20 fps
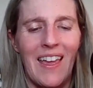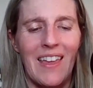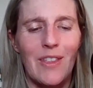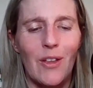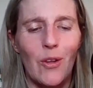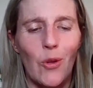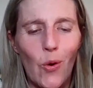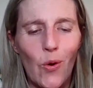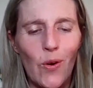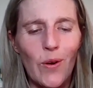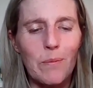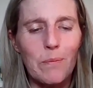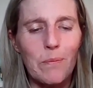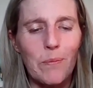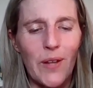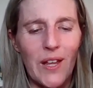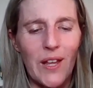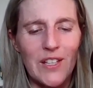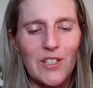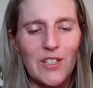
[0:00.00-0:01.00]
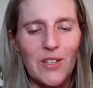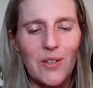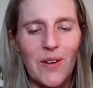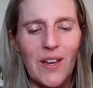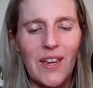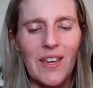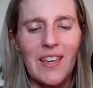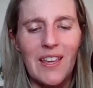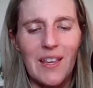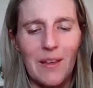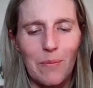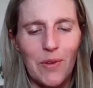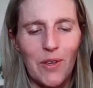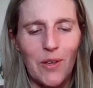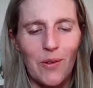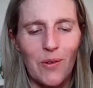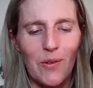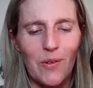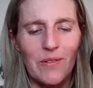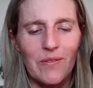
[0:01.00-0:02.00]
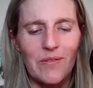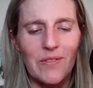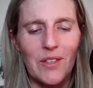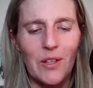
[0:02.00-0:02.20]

The Lord bless you and keep you.